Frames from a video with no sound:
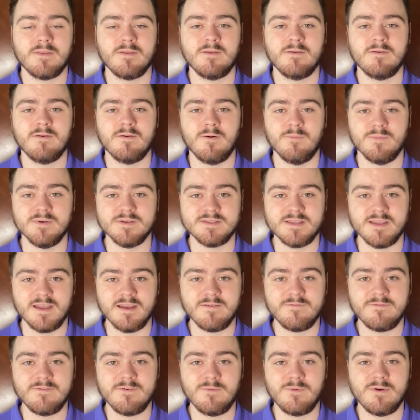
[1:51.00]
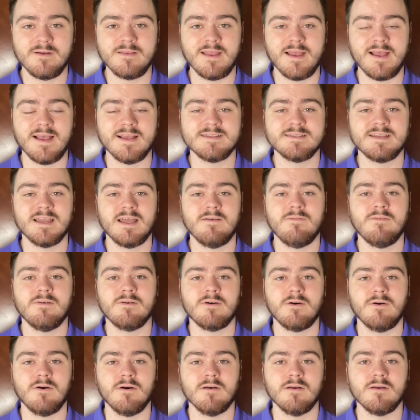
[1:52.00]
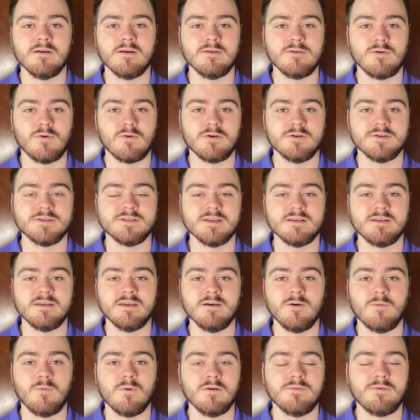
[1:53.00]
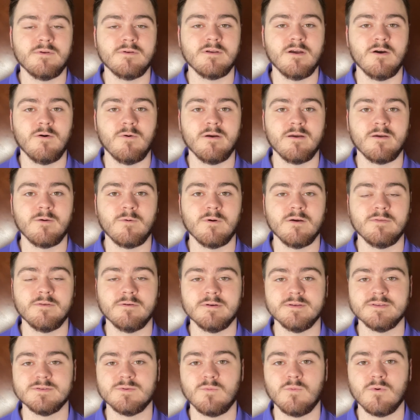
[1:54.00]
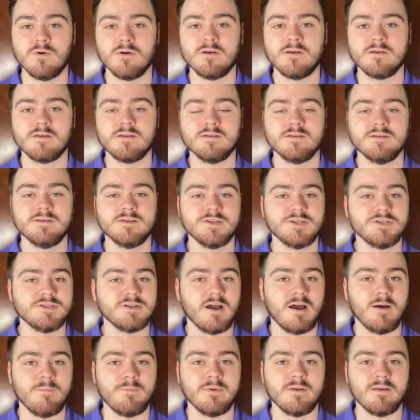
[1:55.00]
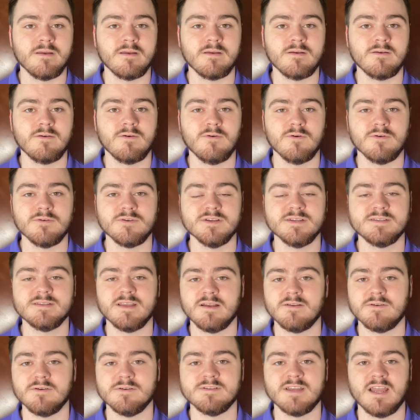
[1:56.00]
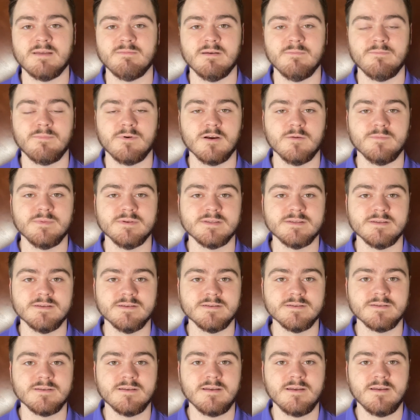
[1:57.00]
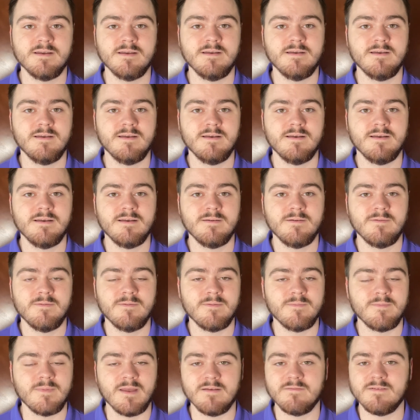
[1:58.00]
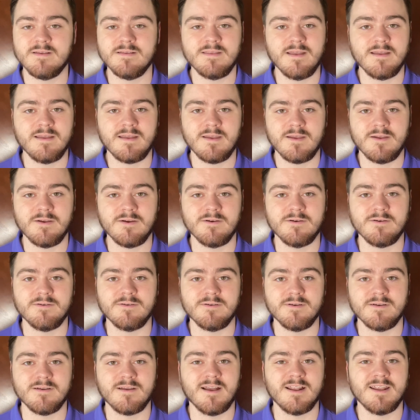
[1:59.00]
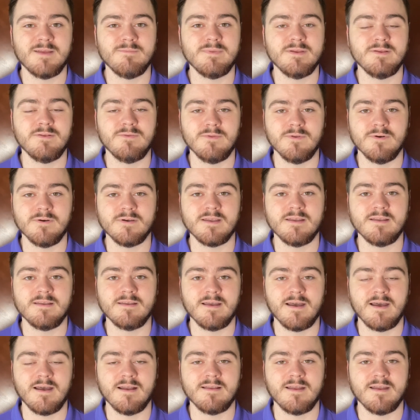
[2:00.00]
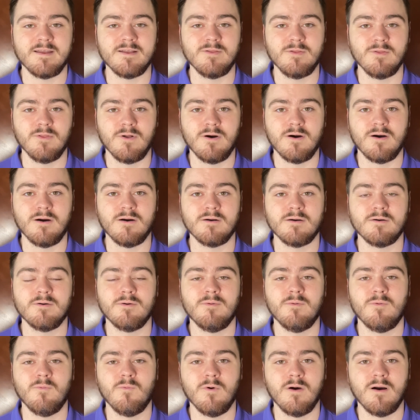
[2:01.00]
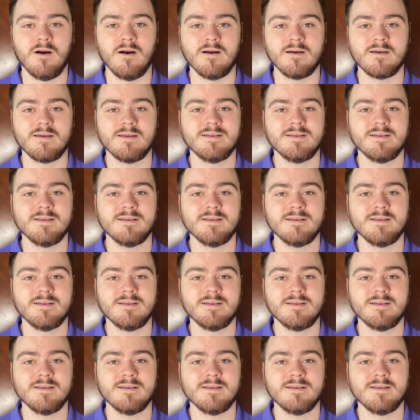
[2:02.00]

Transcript: Almost everyone has to have a car in order to get where they're going, whether it's work, shopping, or just entertainment purposes. Anything here, you're going to be looking at a long walk